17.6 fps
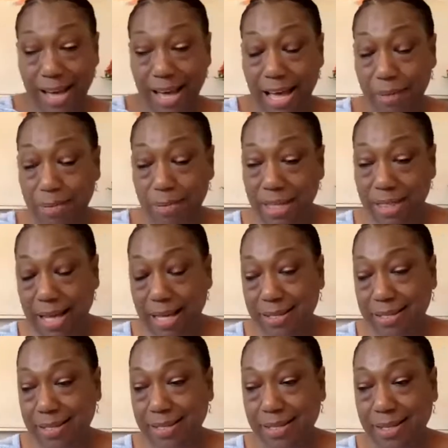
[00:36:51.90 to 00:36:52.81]
I mean,
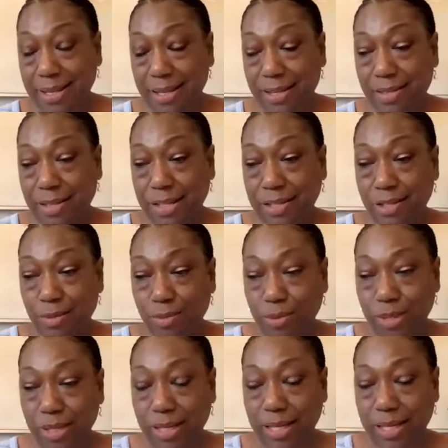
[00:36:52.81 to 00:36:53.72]
that's a
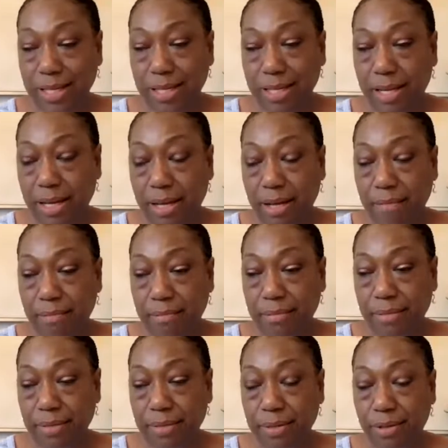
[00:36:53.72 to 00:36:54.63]
really
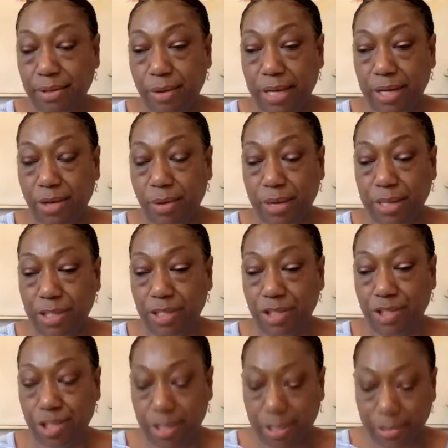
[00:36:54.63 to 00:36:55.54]
great
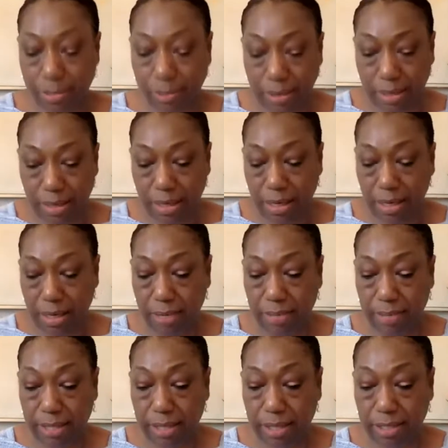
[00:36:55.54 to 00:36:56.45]
question
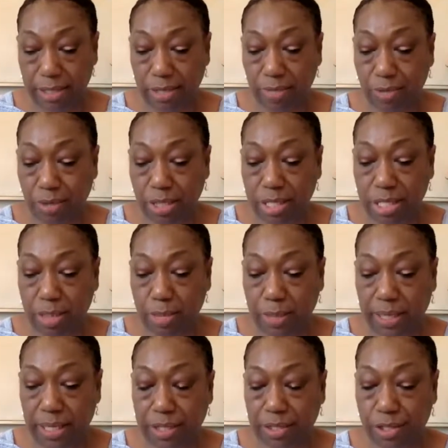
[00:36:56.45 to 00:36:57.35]
because it really
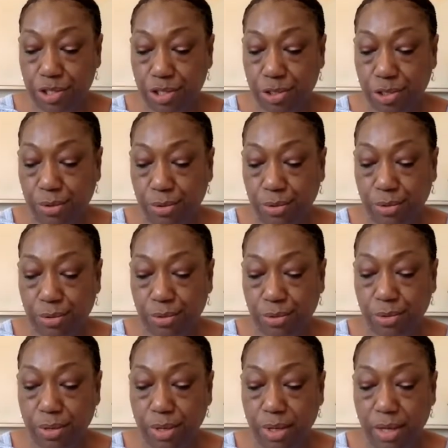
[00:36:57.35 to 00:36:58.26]
speaks
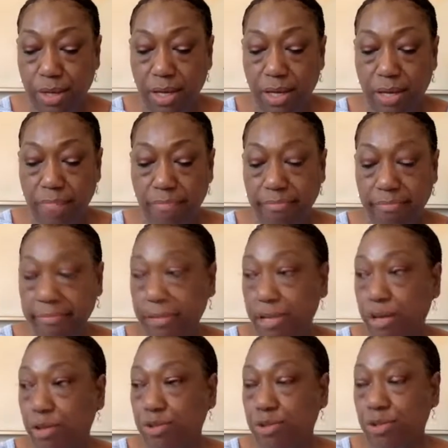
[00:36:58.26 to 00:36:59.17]
to,
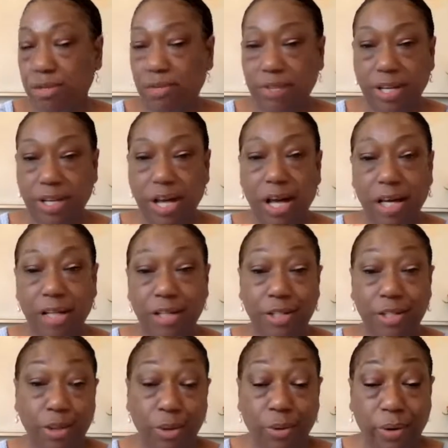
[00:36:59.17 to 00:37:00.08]
sort of an
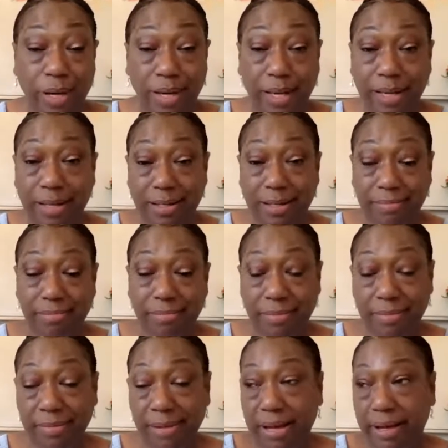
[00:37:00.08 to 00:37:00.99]
ongoing
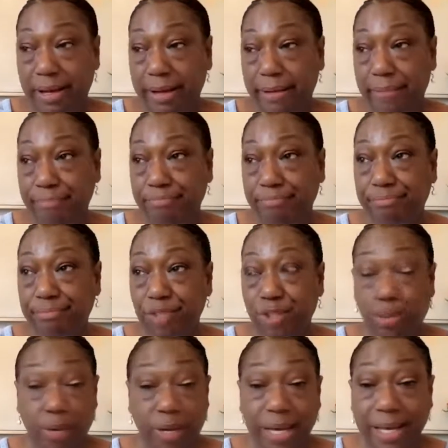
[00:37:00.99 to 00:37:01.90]

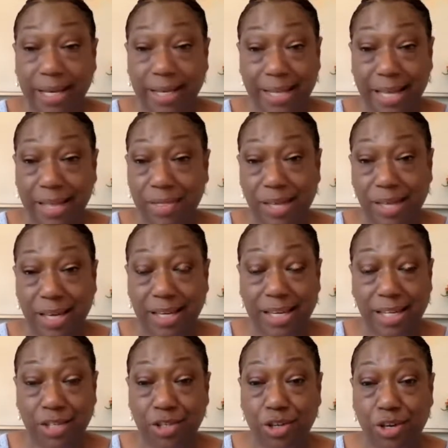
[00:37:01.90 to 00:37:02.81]
trend, I think,
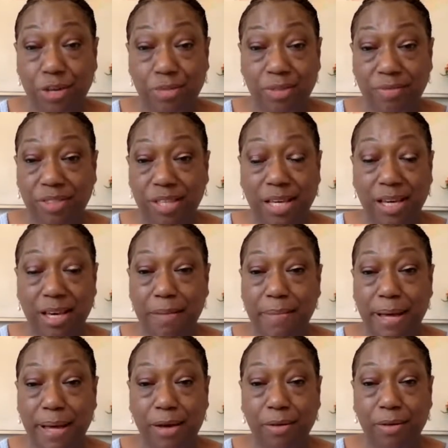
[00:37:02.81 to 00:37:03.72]
in terms of thinking
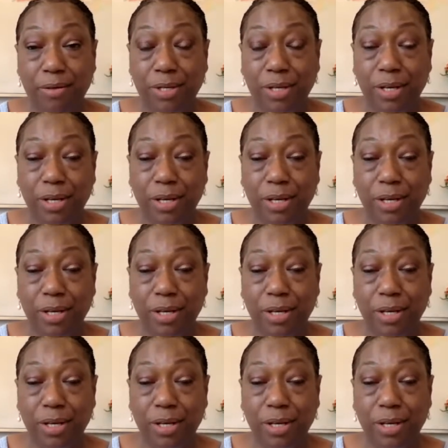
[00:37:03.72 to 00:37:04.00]
about